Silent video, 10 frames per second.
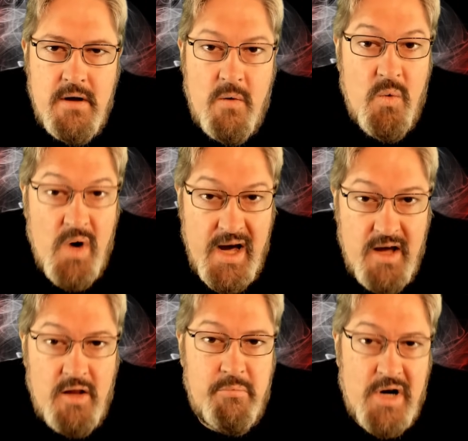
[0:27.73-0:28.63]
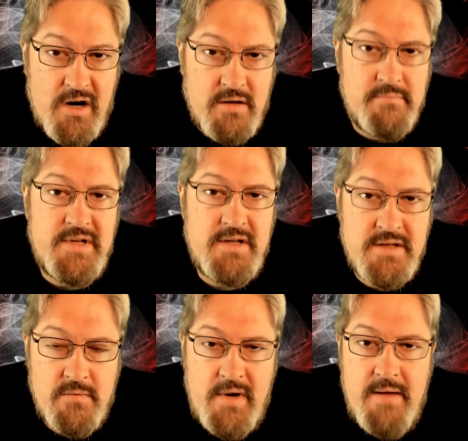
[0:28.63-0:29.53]
while Parliament
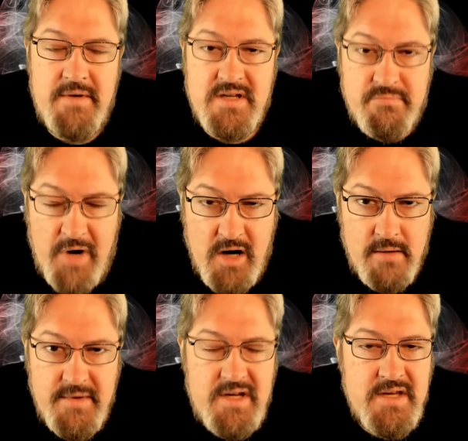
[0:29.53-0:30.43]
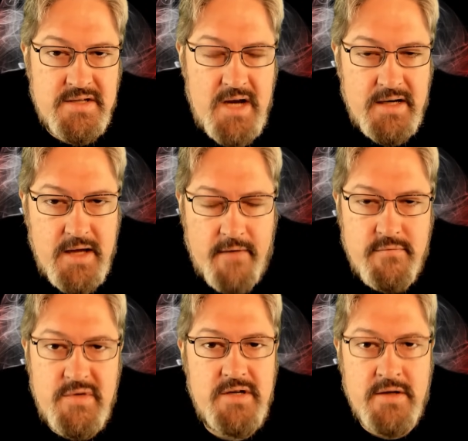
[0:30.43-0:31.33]
is away, because Parliament is not
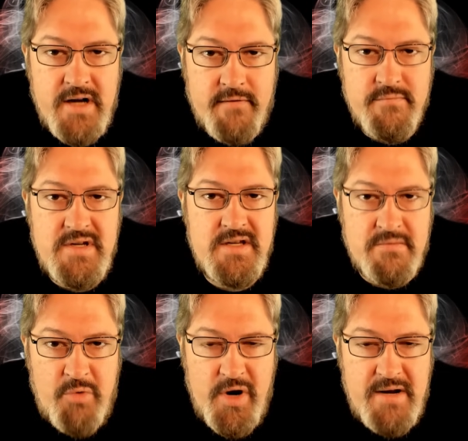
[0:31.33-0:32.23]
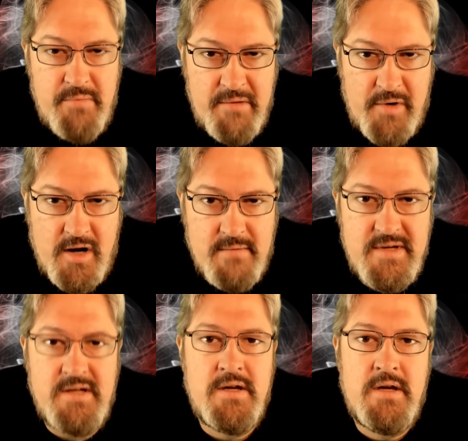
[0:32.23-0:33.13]
government. Your government is appointed by
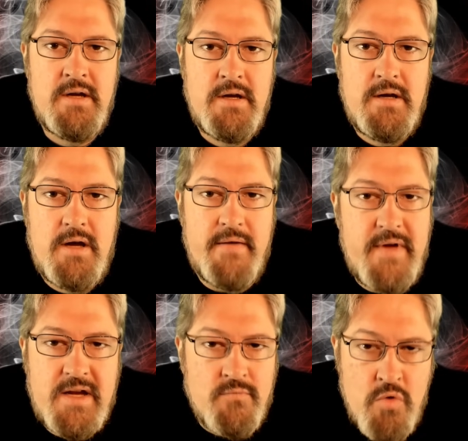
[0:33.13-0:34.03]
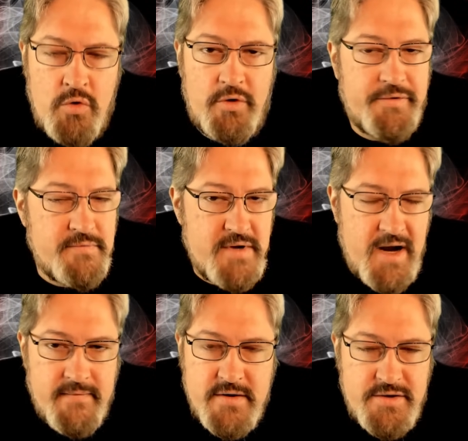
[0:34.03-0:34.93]
Parliament, and they can rule through the
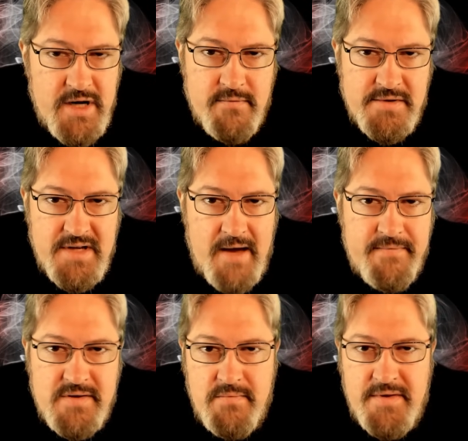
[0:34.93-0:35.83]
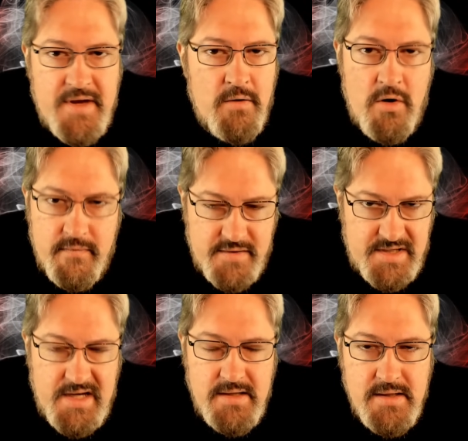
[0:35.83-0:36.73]
Governor General's office without
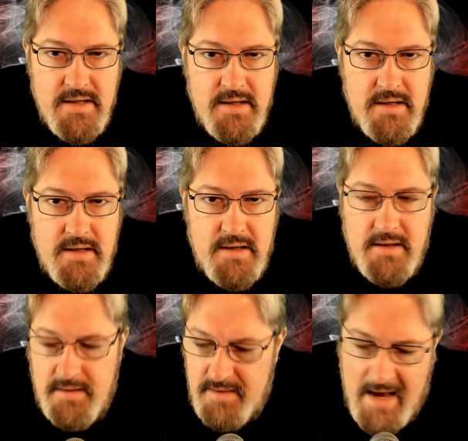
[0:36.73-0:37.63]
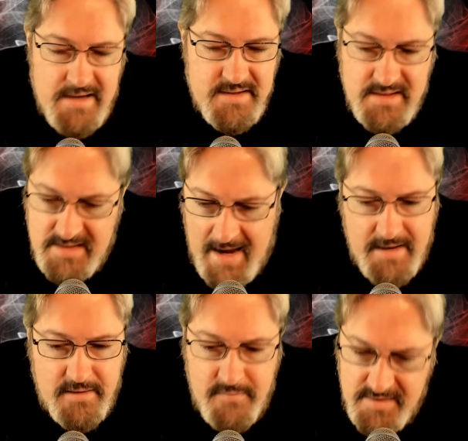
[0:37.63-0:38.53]
oversight. And that is
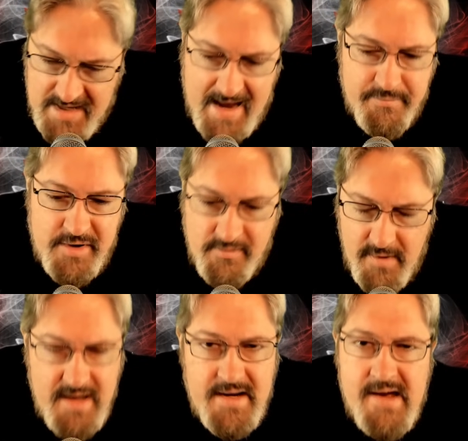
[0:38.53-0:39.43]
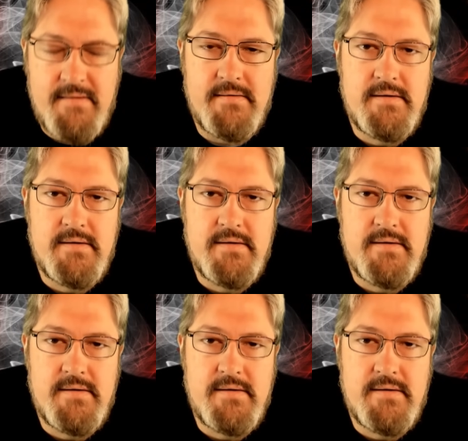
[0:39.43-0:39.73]
exactly what is happening right now.